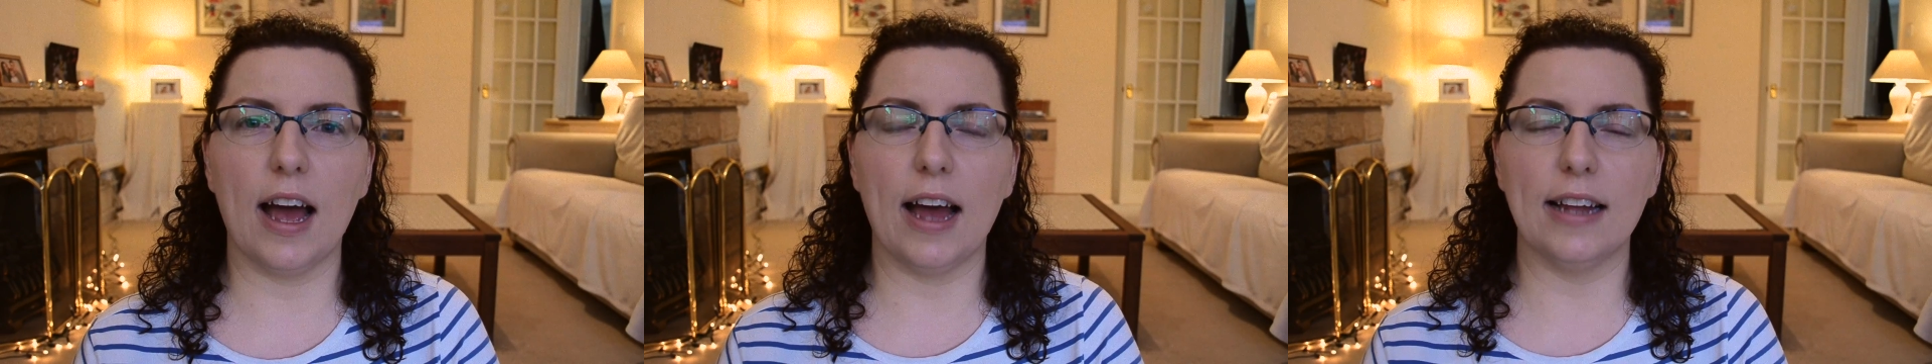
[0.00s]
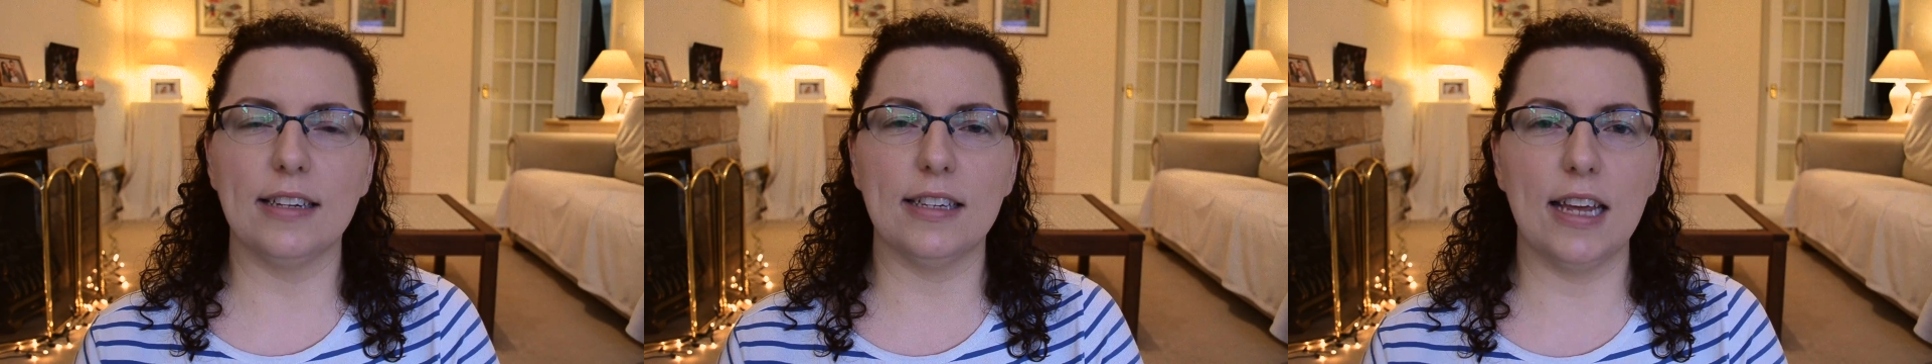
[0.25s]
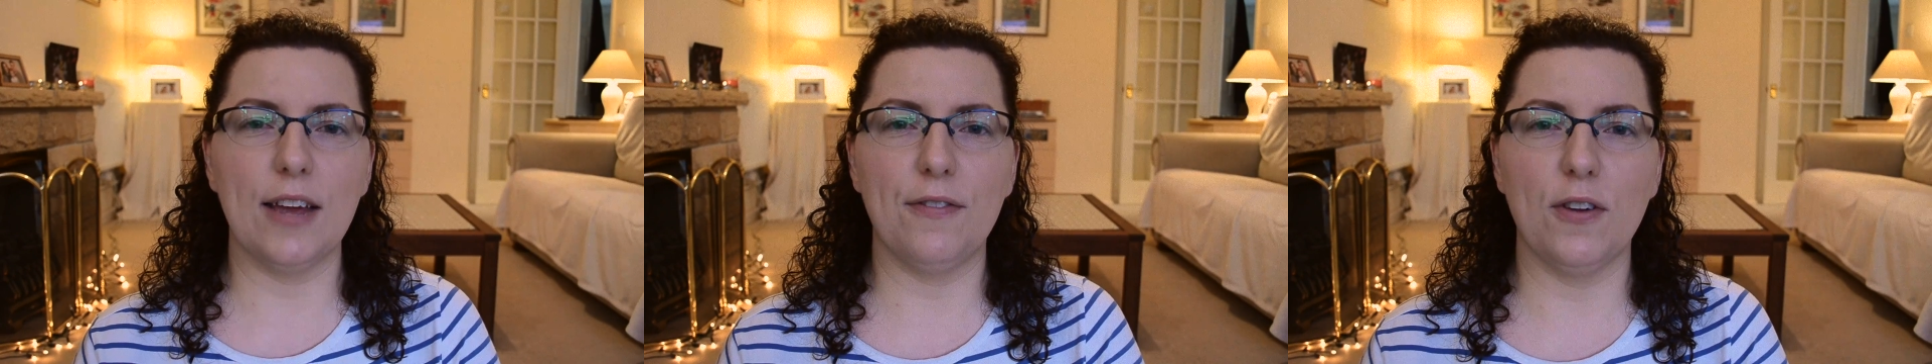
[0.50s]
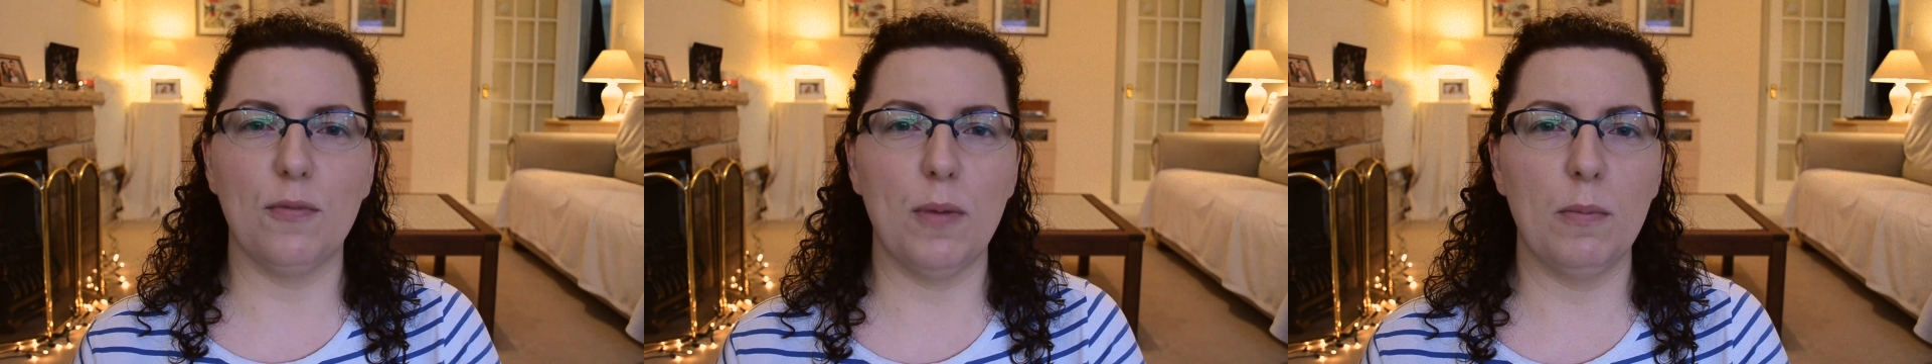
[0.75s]
and if
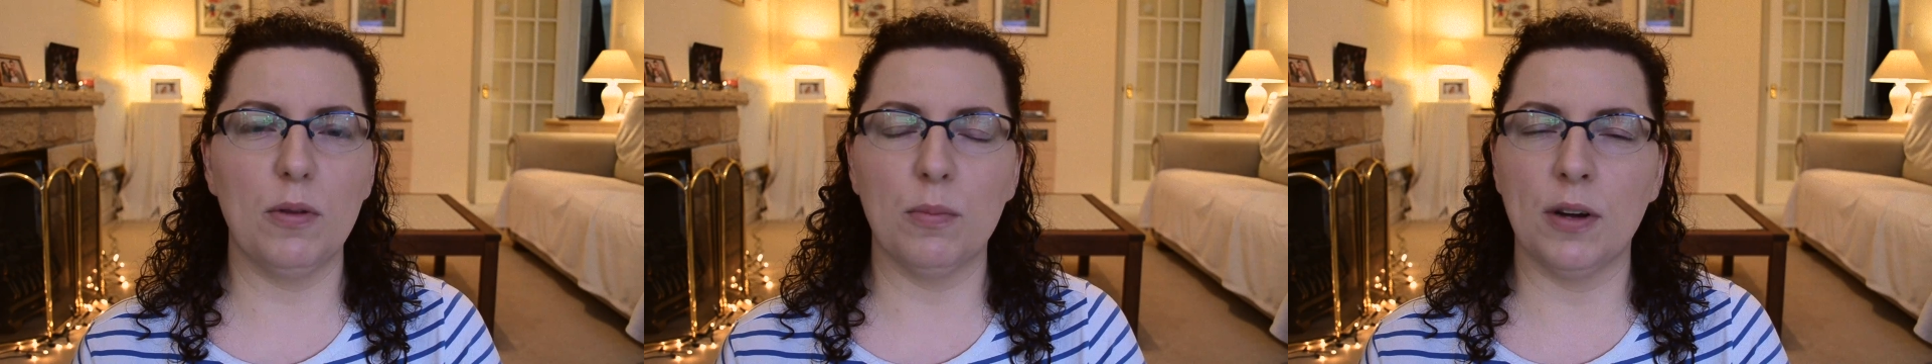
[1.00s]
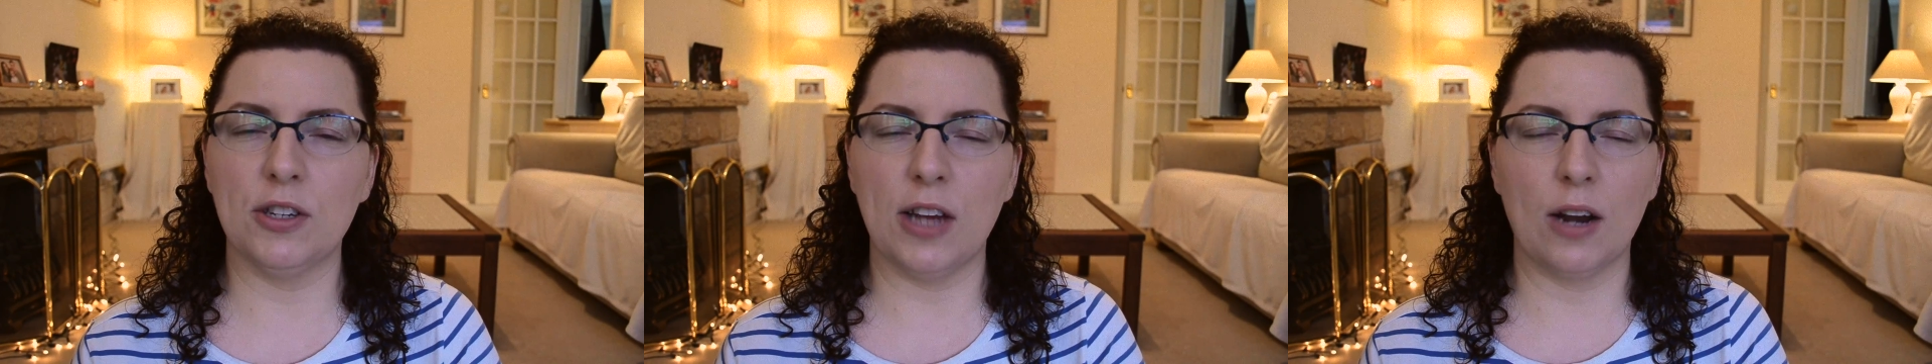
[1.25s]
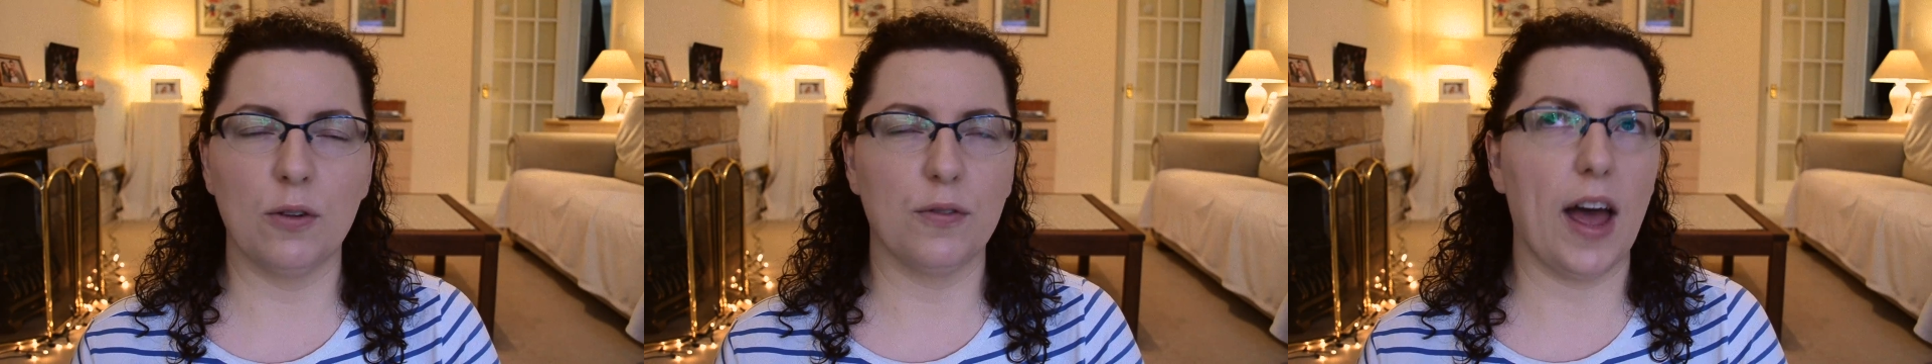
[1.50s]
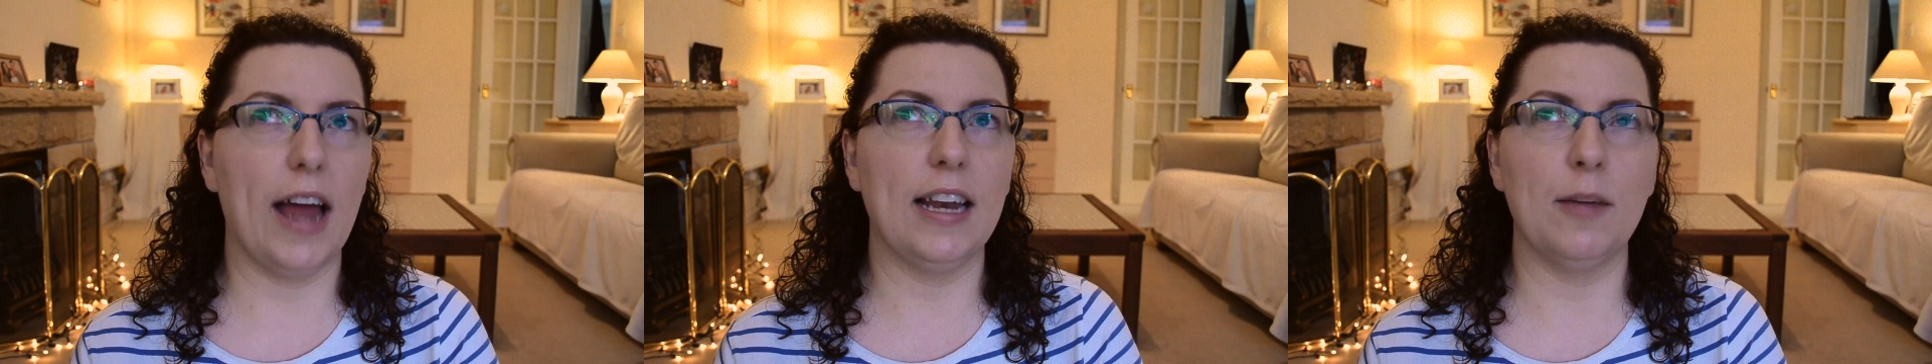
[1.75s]
you've been with my channel
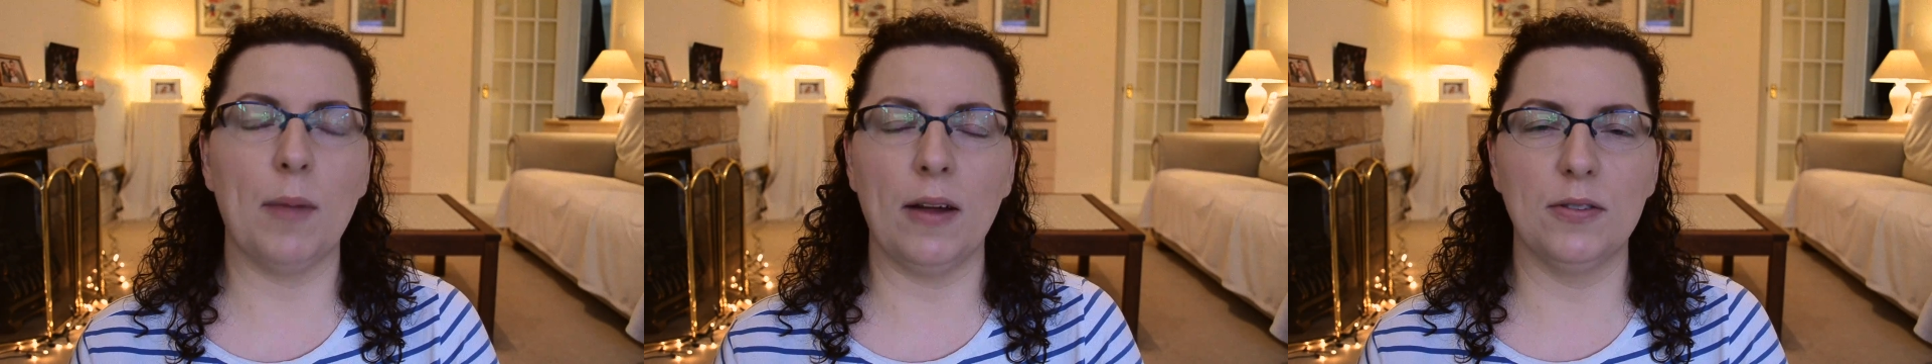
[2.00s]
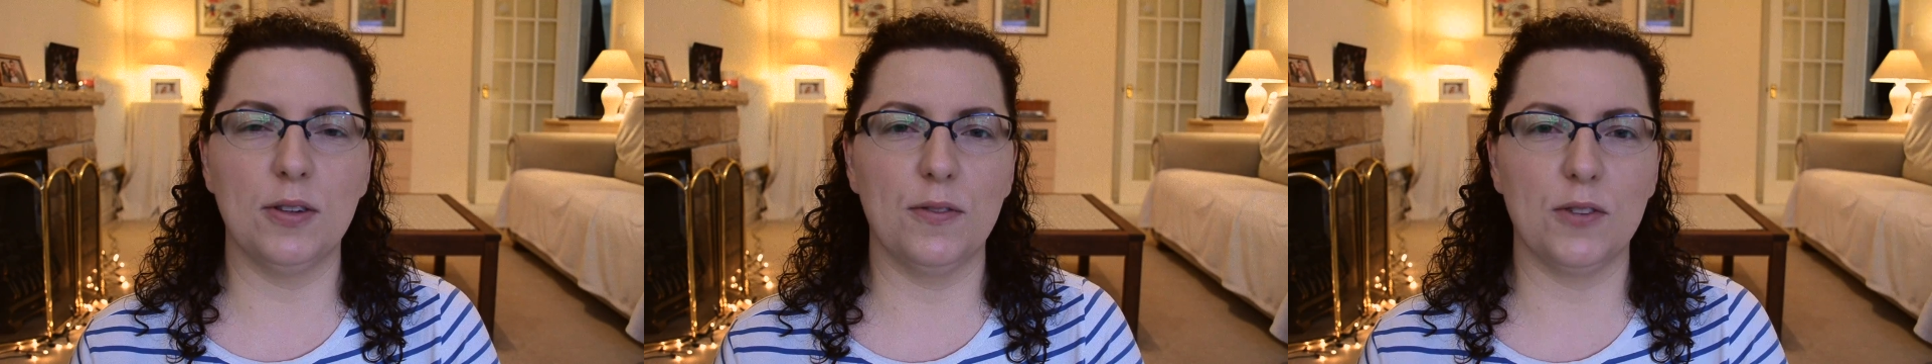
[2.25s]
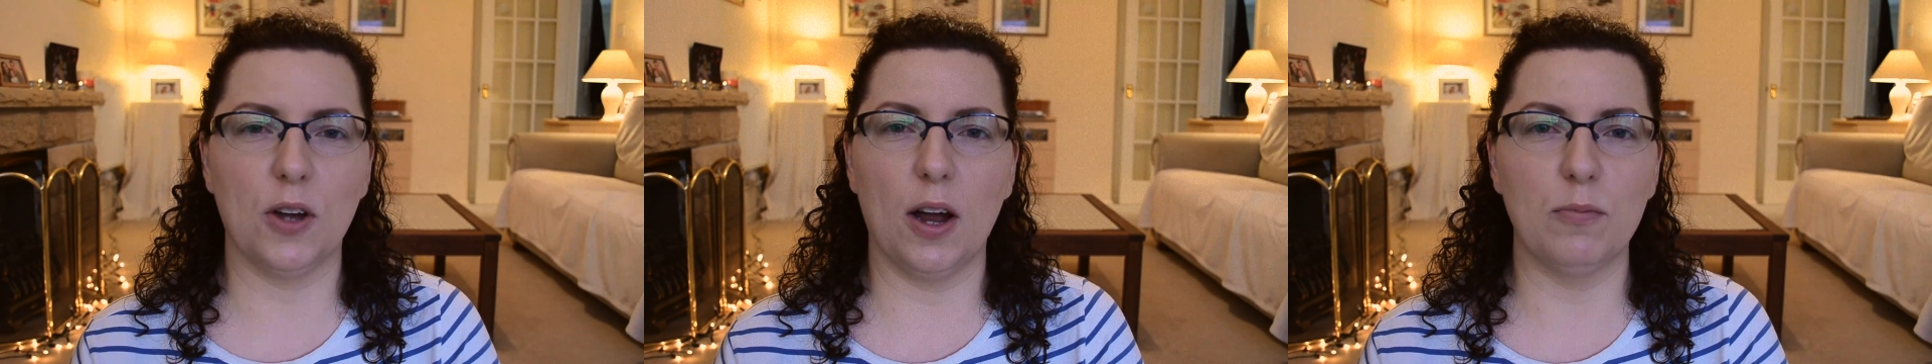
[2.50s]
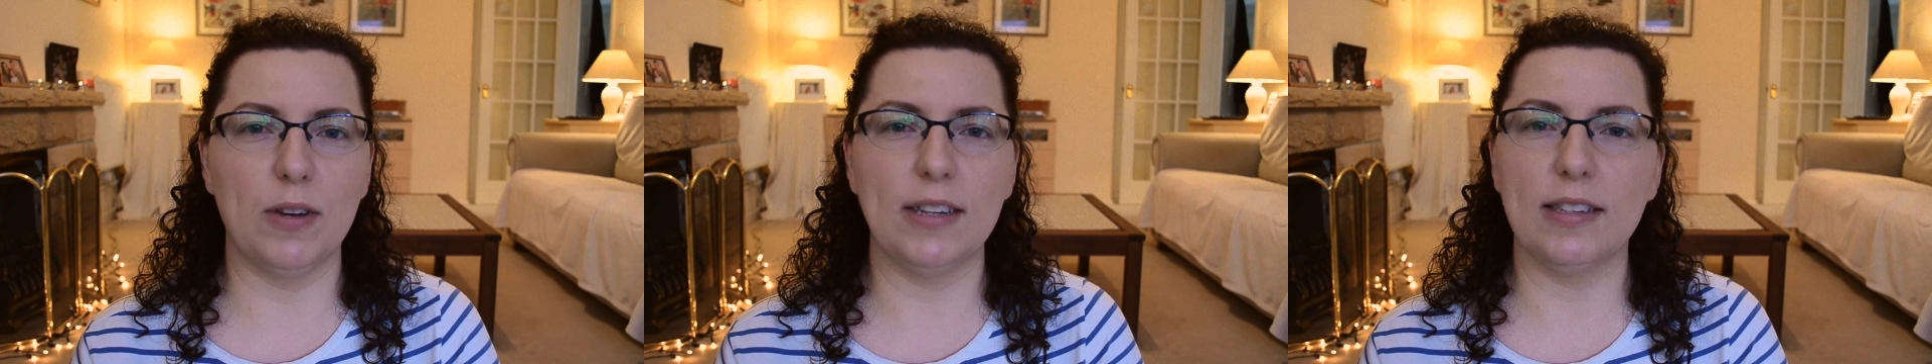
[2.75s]
for any amount of
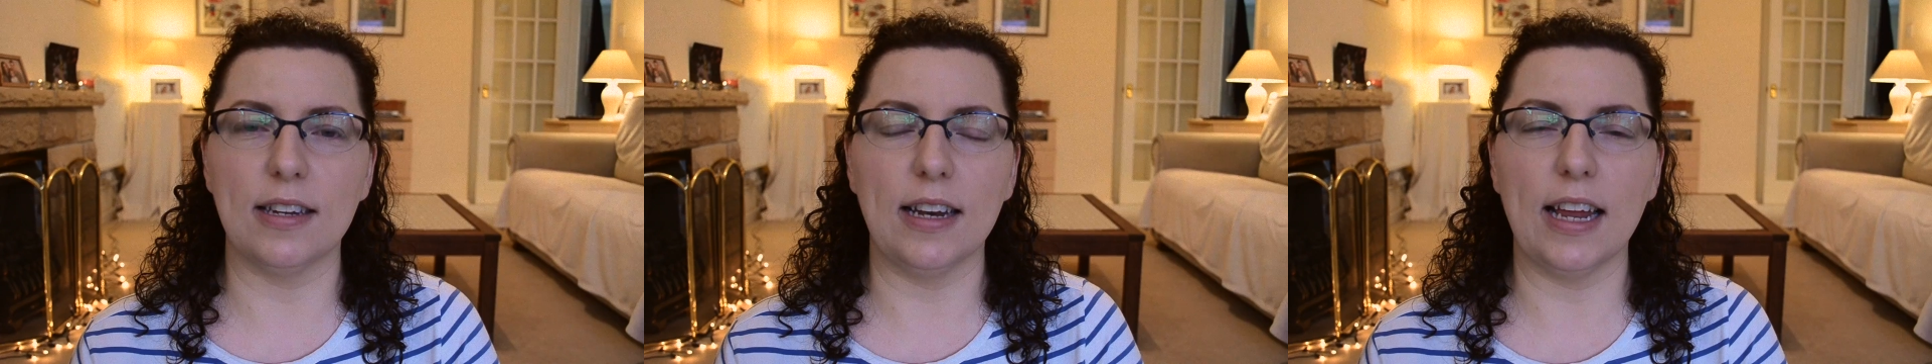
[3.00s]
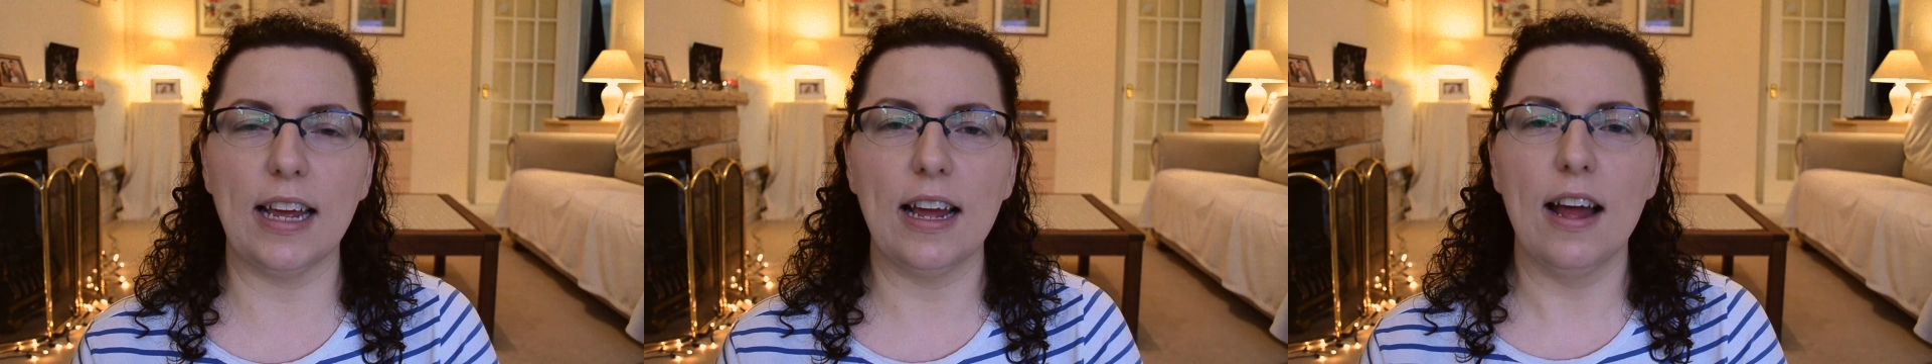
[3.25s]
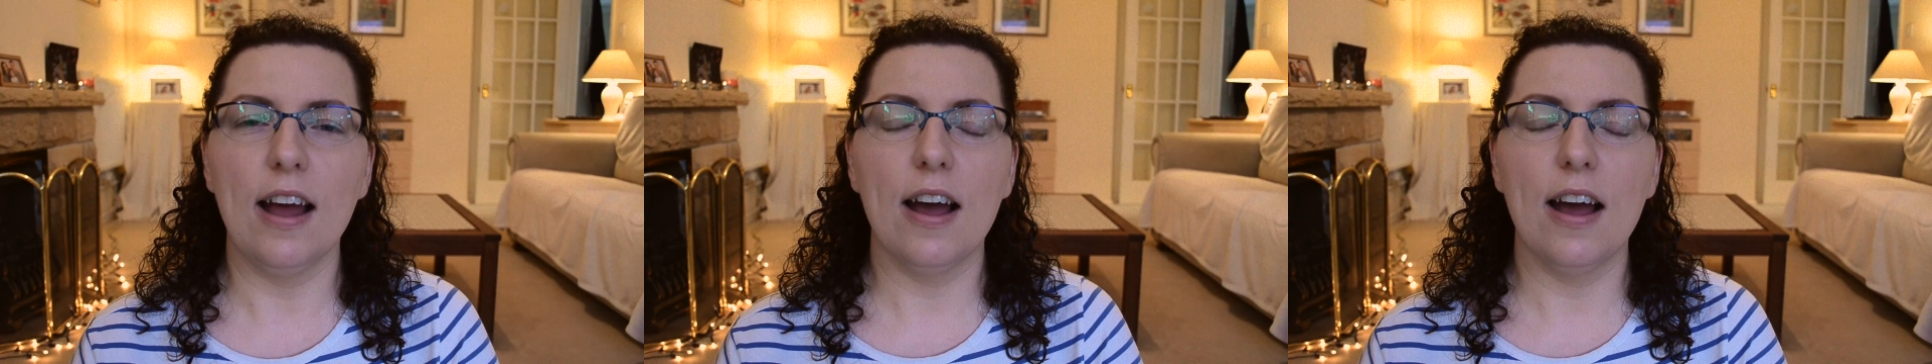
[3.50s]
time recently